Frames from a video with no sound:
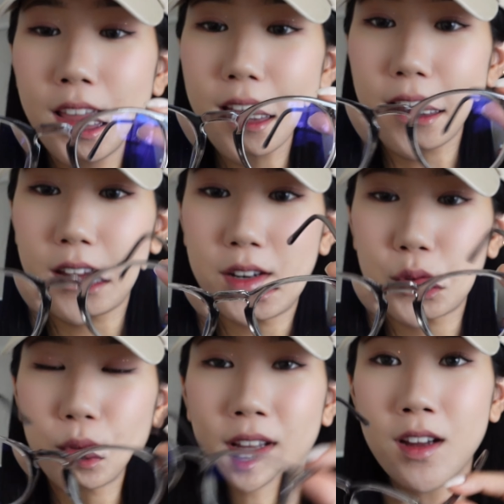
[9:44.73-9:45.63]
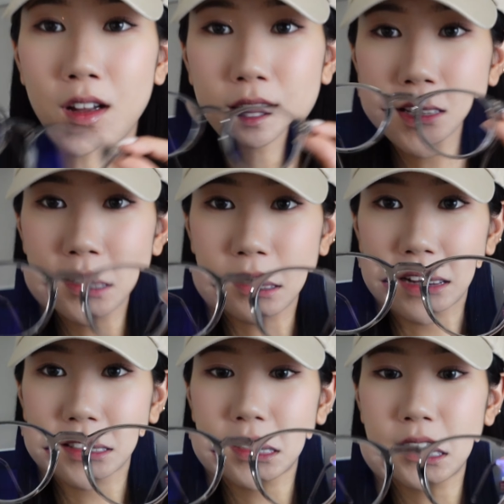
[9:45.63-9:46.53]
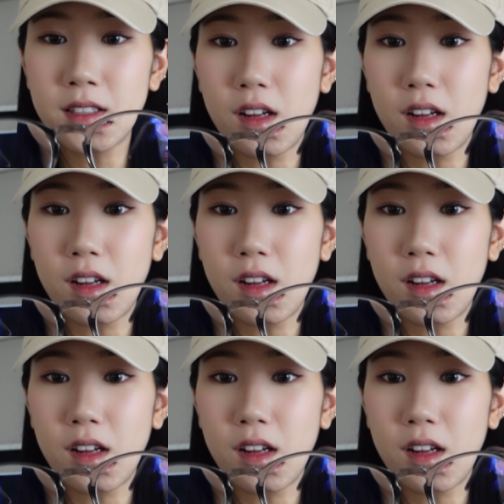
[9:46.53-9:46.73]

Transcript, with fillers: And when I got these glasses,